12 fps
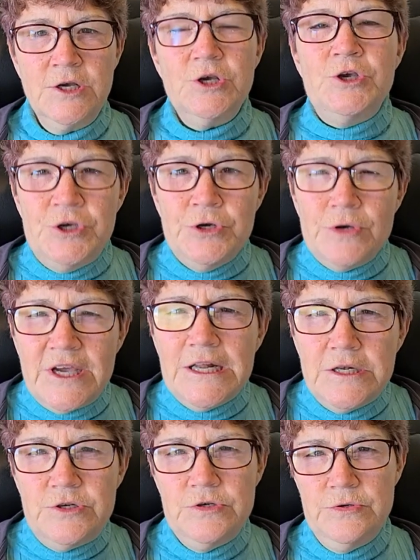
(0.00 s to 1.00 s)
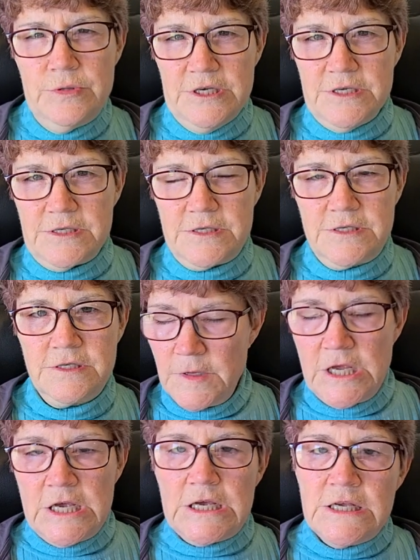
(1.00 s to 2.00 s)
you can do this.
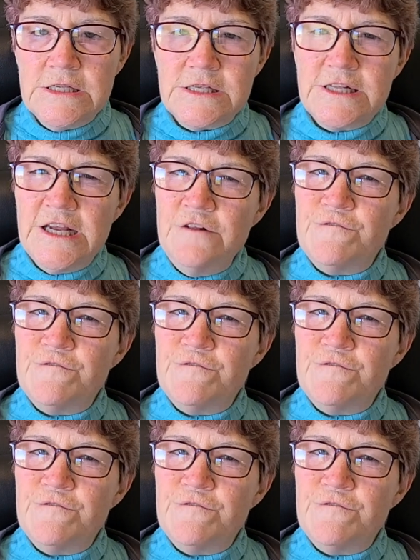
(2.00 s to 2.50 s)
Instead,